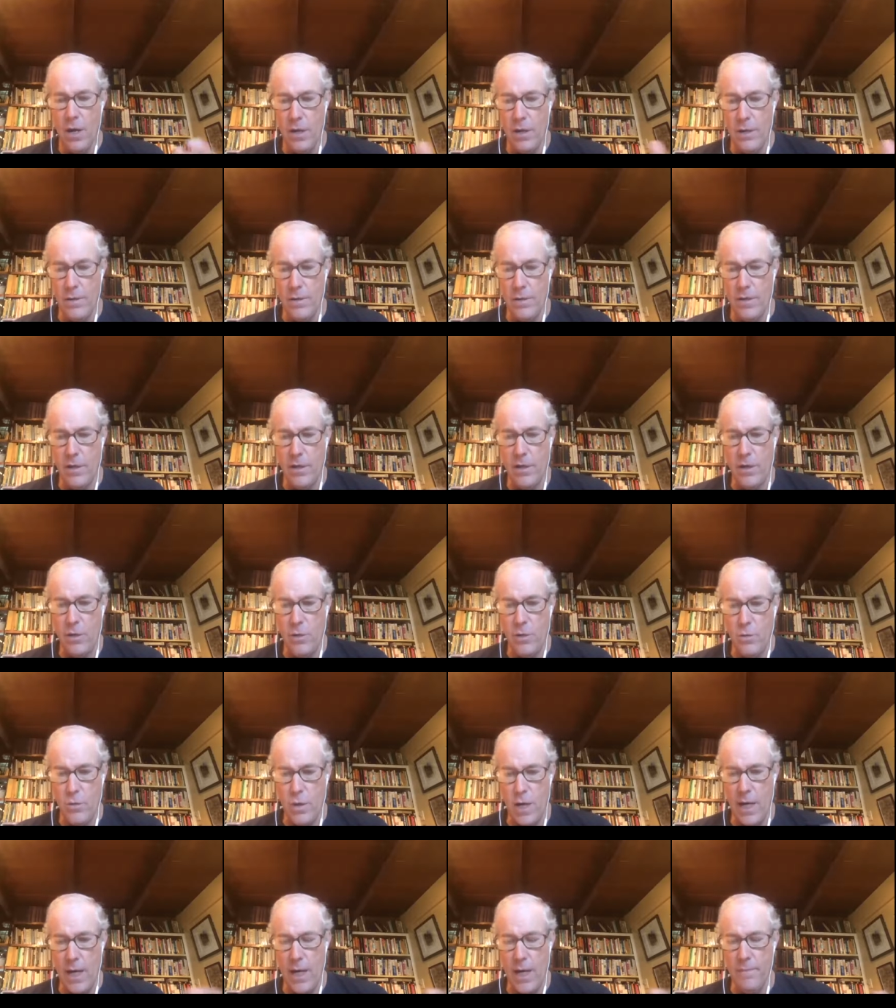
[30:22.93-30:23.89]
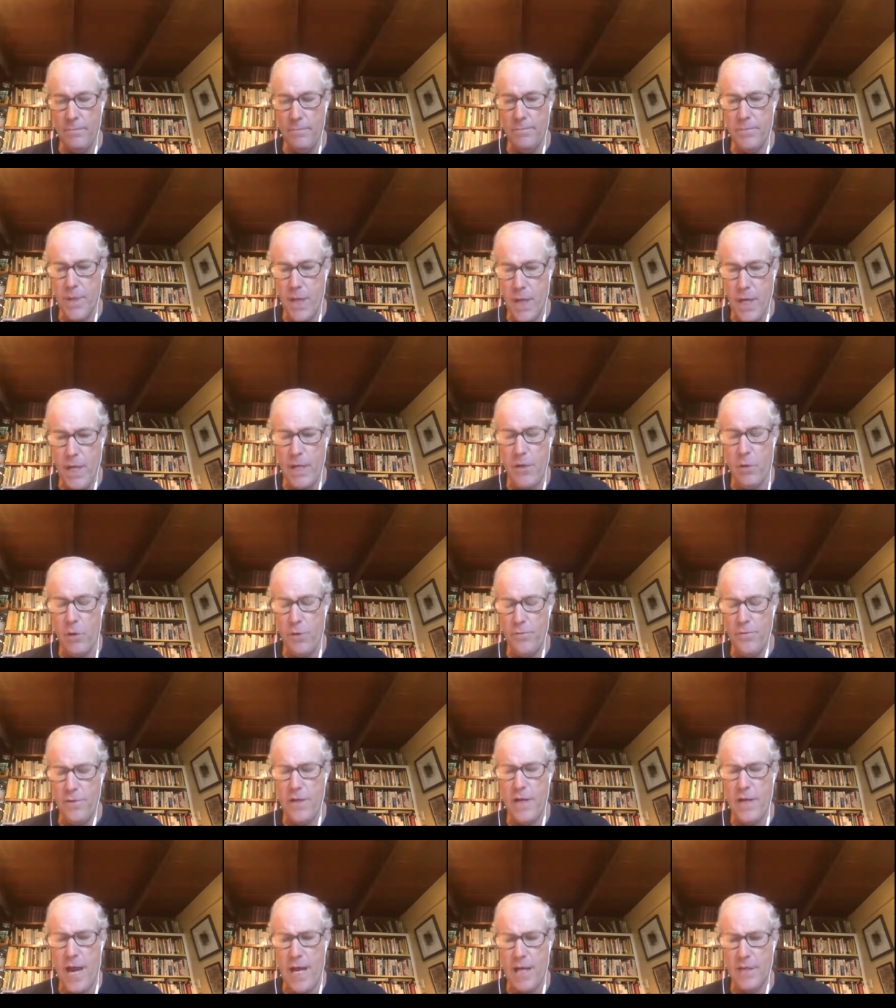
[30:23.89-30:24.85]
you know, um,
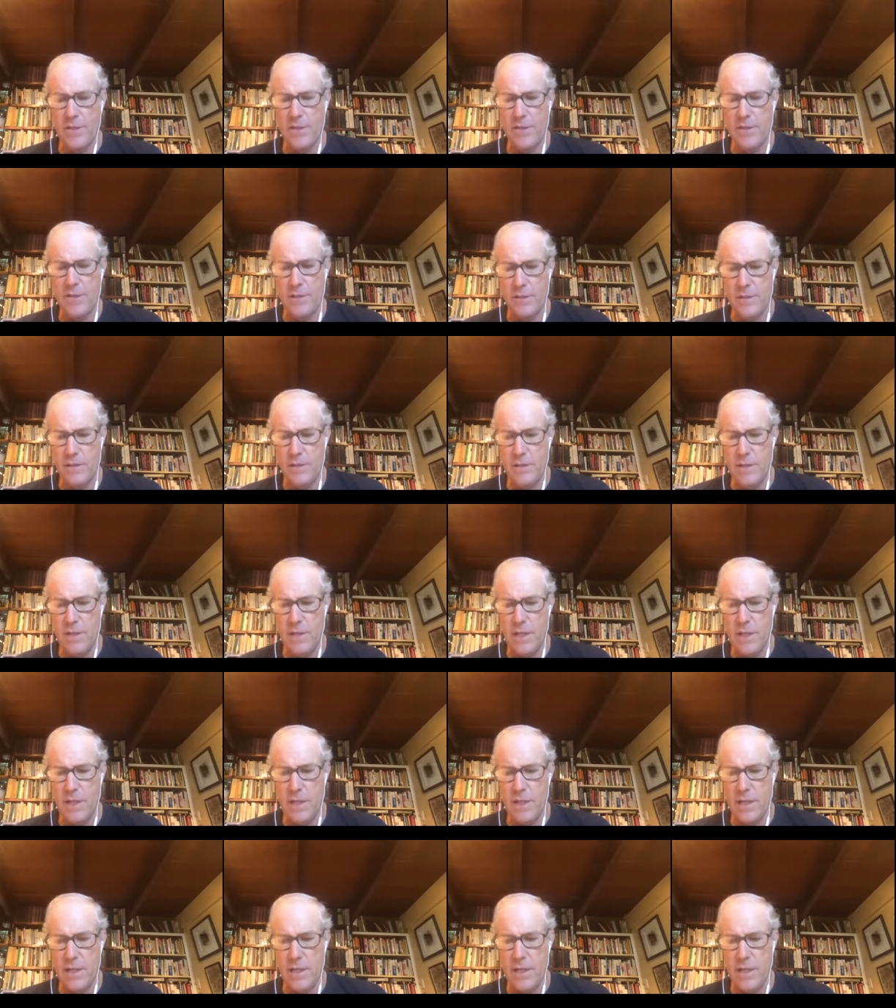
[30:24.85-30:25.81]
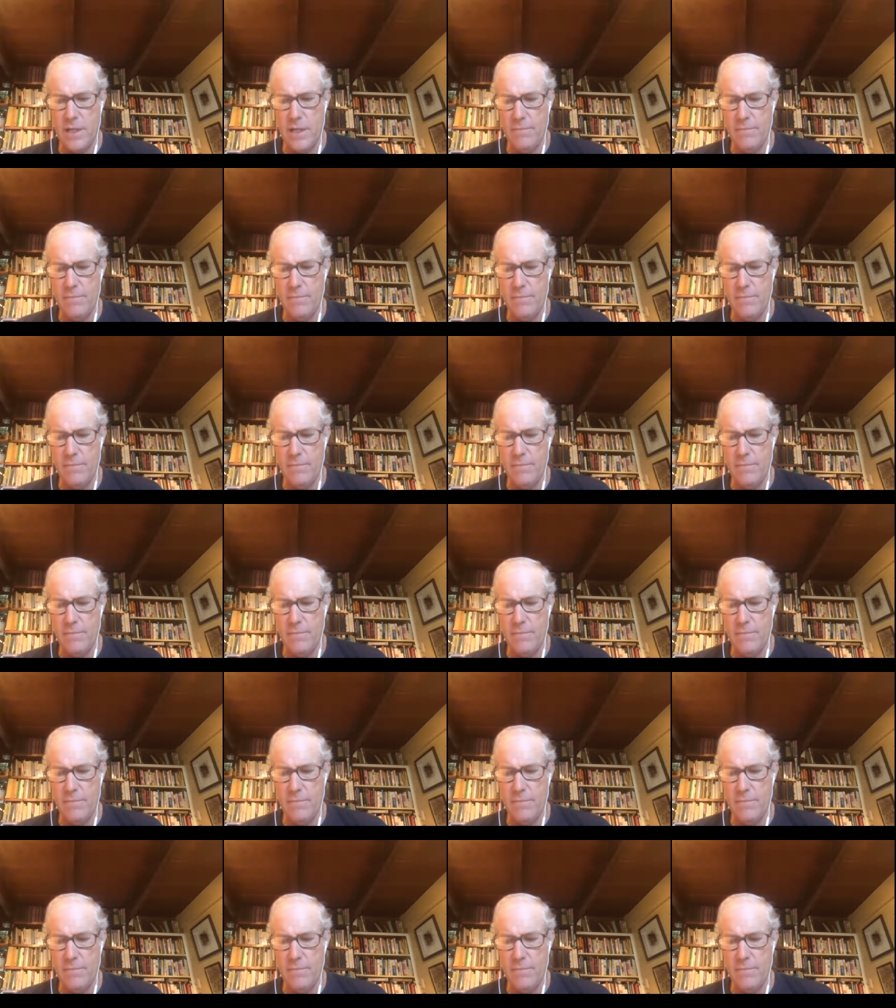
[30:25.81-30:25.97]
unorthodox uh,